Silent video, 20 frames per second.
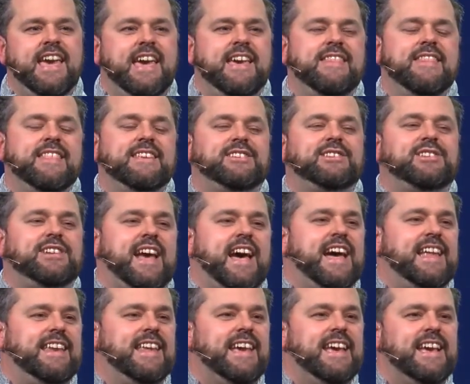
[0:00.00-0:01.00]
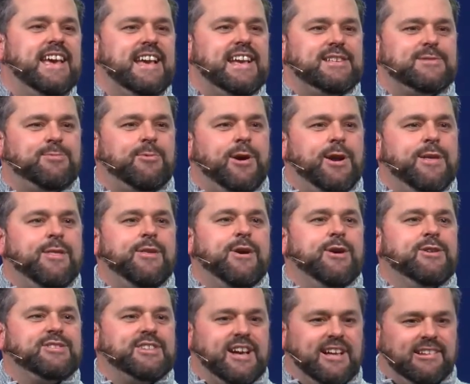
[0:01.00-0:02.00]
in the shed is one of
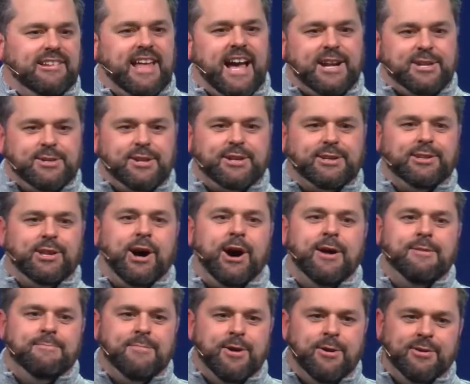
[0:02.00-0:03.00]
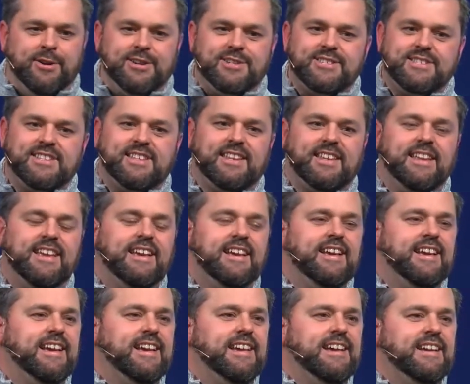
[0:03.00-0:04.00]
those electric lawnmowers.
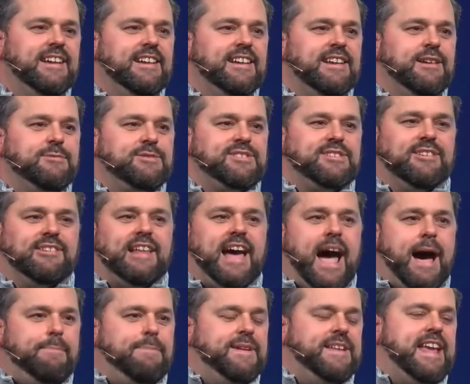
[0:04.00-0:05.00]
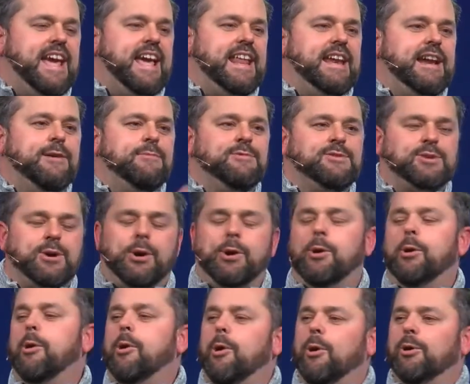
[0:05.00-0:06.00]
It was dilapidated, it was
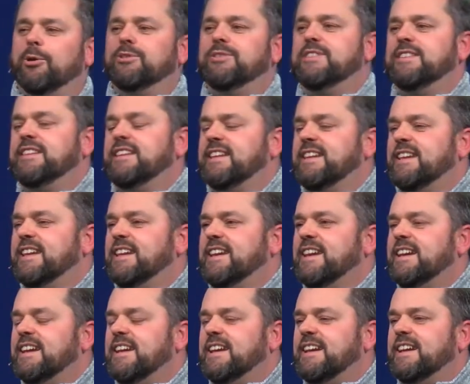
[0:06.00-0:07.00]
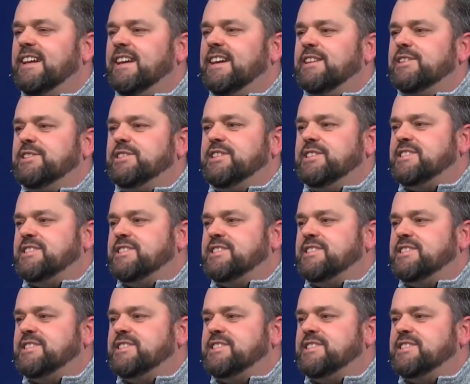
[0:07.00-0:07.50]
old. She